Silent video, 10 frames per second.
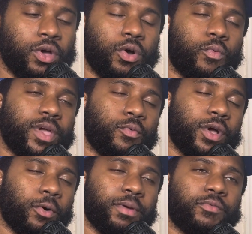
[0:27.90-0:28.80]
we
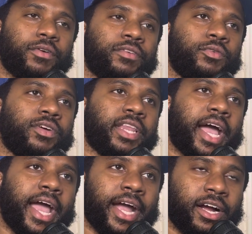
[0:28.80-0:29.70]
will be reviewing the
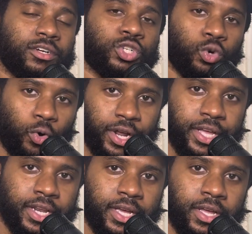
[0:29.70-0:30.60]
Air
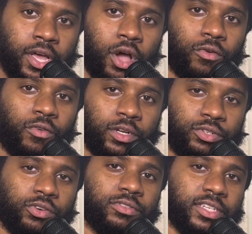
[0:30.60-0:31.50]
Jordan
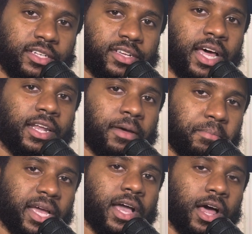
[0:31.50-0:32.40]
Retro 6
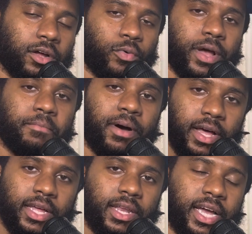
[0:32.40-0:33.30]
Olympic colorway.
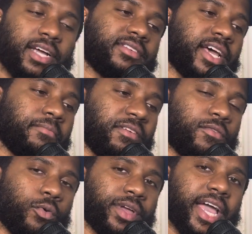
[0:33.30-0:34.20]
But like I said,
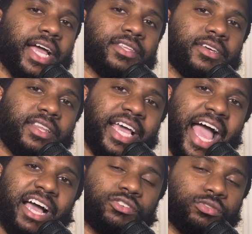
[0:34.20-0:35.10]
before we get into the
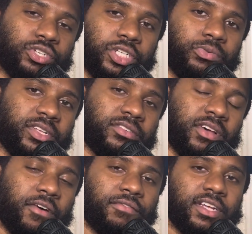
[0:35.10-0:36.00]
actual shoe
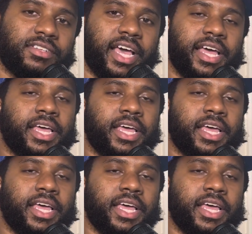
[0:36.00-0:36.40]
itself, let's get